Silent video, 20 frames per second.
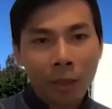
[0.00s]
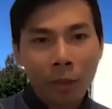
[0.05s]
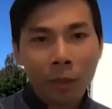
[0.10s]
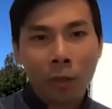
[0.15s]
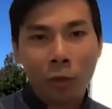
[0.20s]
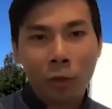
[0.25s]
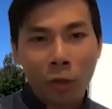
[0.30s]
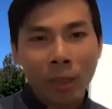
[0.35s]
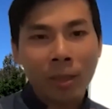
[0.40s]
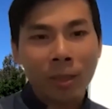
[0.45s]

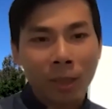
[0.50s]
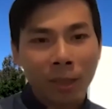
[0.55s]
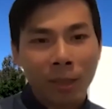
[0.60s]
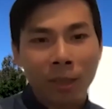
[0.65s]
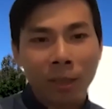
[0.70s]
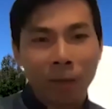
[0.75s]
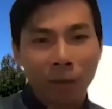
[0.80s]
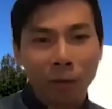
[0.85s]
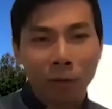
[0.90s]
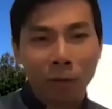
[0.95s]
Just
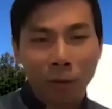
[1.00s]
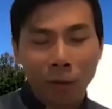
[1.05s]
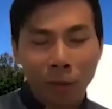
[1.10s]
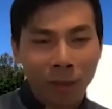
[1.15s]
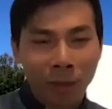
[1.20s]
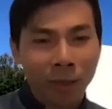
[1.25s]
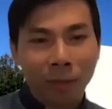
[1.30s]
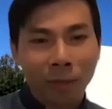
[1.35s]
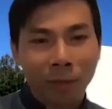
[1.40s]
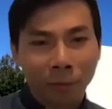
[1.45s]
listen to
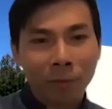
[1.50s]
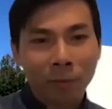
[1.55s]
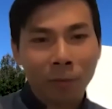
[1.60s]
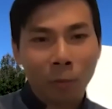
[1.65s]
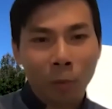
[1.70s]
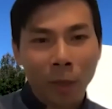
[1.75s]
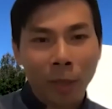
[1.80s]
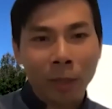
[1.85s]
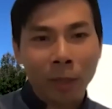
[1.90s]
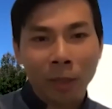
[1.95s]
yourself
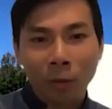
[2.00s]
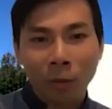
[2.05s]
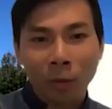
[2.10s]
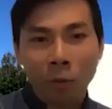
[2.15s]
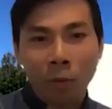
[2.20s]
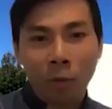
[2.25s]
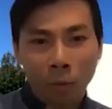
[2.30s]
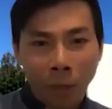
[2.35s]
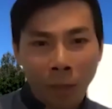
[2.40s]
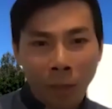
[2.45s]
whether
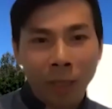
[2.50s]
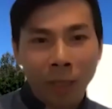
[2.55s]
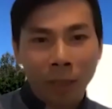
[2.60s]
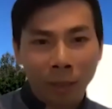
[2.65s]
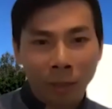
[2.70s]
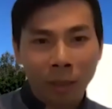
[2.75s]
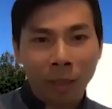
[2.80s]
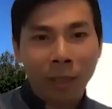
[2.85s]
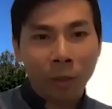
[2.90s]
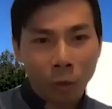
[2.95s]
you
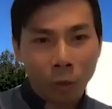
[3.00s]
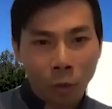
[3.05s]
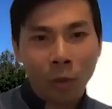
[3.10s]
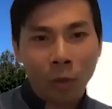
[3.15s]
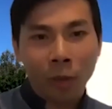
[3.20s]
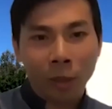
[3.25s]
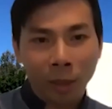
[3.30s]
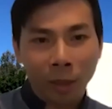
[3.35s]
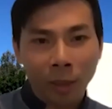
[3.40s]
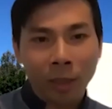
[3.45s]
really
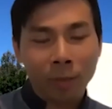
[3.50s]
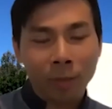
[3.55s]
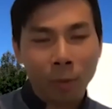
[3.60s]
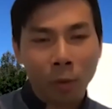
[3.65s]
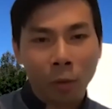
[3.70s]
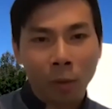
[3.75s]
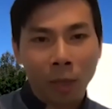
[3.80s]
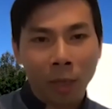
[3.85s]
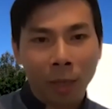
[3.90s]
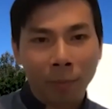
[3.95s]
enjoy this
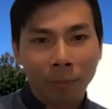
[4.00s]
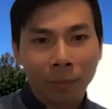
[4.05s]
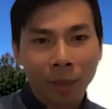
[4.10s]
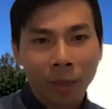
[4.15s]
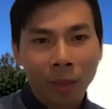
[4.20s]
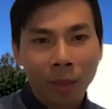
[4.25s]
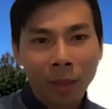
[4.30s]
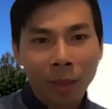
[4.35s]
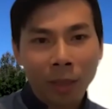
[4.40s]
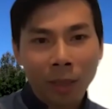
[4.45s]
program.
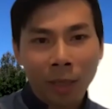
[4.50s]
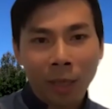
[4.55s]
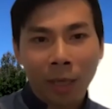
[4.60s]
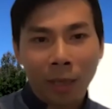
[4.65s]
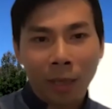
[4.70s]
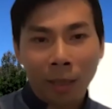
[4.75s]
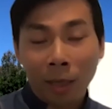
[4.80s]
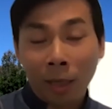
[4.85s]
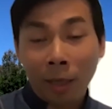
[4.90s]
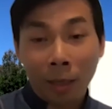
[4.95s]

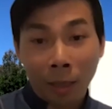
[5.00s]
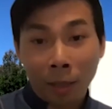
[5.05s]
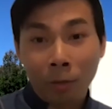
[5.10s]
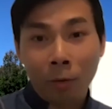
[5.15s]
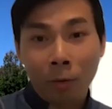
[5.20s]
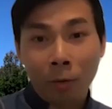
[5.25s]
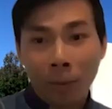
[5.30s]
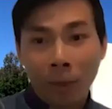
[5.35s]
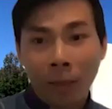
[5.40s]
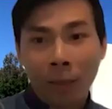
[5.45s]
And I
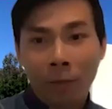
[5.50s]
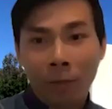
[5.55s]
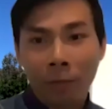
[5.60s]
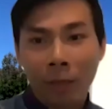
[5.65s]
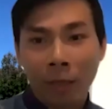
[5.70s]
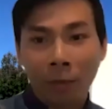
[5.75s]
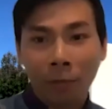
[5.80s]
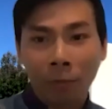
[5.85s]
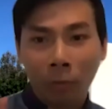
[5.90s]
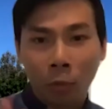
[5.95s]
do believe
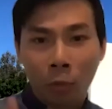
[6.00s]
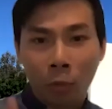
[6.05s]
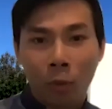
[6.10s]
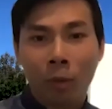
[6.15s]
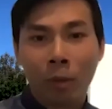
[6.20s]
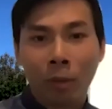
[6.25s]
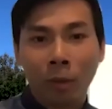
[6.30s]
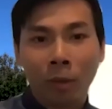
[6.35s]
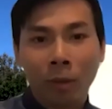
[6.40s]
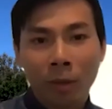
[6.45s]
if
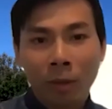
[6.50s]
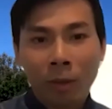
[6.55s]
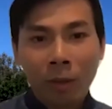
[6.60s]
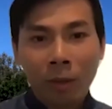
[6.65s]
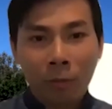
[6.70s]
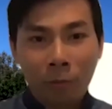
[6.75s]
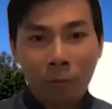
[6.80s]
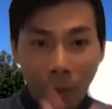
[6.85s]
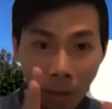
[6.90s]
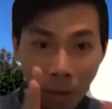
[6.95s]
you
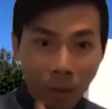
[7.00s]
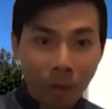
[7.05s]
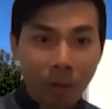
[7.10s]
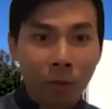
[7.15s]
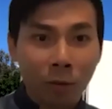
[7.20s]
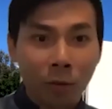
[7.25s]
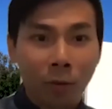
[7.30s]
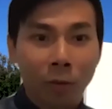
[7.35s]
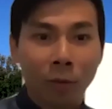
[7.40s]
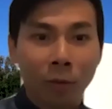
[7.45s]
fit
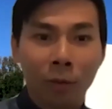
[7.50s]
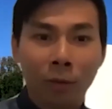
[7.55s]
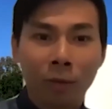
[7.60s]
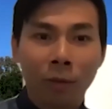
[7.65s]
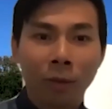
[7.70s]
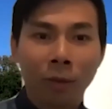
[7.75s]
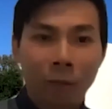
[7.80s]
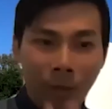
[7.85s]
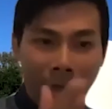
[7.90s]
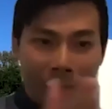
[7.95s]
into
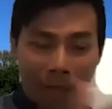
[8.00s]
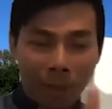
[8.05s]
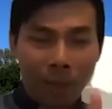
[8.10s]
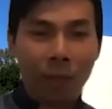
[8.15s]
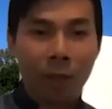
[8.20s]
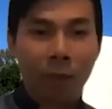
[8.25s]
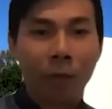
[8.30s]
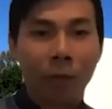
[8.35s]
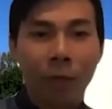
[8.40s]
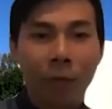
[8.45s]

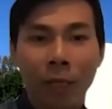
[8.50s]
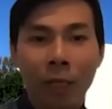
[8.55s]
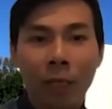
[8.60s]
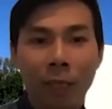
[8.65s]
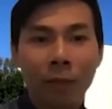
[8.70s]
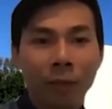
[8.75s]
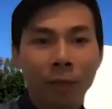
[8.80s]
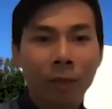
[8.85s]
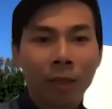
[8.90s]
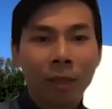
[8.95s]
that
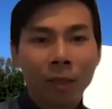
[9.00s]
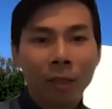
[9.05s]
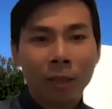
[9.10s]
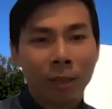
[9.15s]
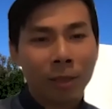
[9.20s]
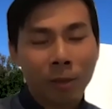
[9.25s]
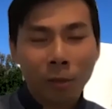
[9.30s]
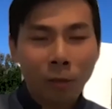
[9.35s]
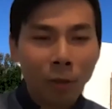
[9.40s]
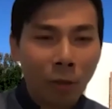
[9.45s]
career,
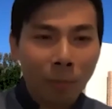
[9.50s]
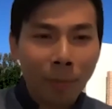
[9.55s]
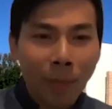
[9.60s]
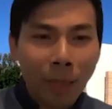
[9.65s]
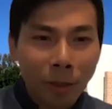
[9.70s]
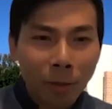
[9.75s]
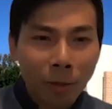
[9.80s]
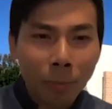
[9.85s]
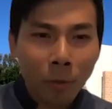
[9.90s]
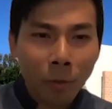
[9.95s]
because
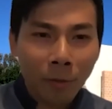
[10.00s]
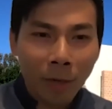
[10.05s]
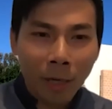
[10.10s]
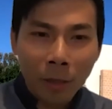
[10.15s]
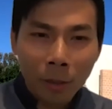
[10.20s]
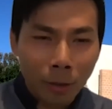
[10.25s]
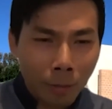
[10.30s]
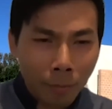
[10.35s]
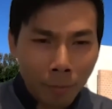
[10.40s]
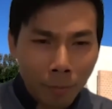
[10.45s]
medical
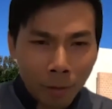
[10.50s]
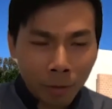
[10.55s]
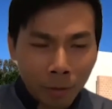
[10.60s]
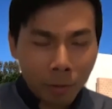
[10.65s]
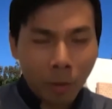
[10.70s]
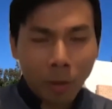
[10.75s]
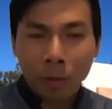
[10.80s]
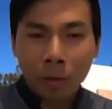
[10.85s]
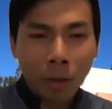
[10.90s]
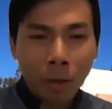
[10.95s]
profession,
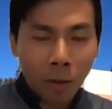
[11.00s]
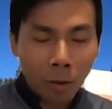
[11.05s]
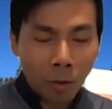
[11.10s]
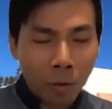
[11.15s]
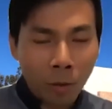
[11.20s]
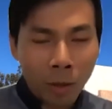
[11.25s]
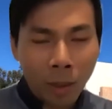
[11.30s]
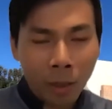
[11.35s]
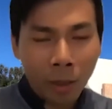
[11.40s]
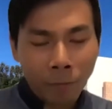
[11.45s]
not
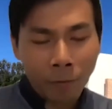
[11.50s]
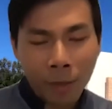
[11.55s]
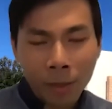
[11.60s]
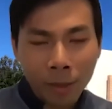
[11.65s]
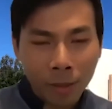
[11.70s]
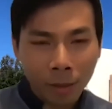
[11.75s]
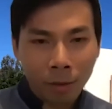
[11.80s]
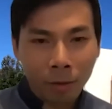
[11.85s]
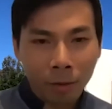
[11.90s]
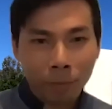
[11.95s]
only
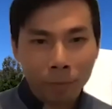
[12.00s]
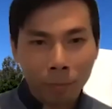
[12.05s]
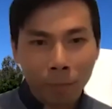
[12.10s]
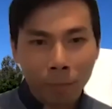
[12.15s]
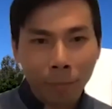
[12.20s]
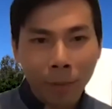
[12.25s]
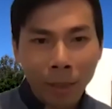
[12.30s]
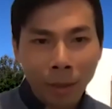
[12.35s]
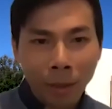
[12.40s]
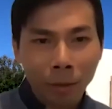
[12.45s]
physio,
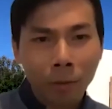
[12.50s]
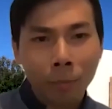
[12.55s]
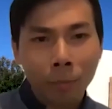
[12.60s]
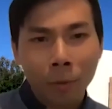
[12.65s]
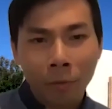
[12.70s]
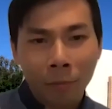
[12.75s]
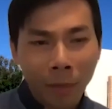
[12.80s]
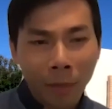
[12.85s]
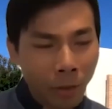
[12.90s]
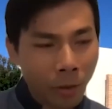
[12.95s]
but medical
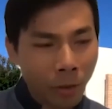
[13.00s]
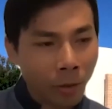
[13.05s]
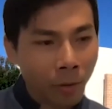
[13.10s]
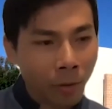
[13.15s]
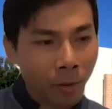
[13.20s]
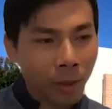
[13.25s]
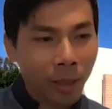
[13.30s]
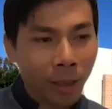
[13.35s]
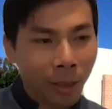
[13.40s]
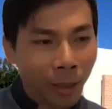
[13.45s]

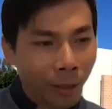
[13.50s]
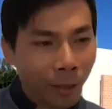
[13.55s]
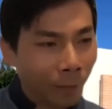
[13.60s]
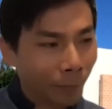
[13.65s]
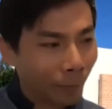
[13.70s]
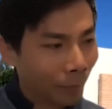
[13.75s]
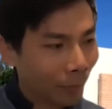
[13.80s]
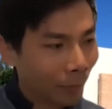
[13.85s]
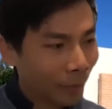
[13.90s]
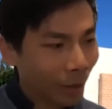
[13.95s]
professionals
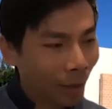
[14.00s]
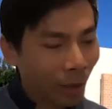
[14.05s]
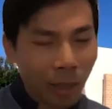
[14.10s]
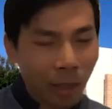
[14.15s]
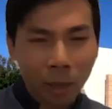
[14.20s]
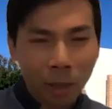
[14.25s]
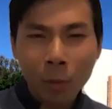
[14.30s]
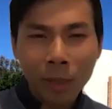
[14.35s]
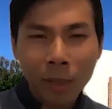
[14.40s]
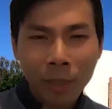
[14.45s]
are
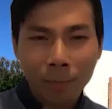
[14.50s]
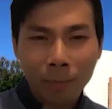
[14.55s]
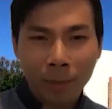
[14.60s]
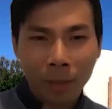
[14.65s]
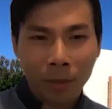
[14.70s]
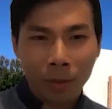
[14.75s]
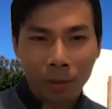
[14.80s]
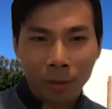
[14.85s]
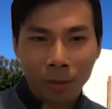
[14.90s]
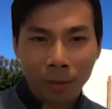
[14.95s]
quite
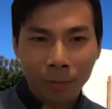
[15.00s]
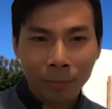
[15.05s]
special.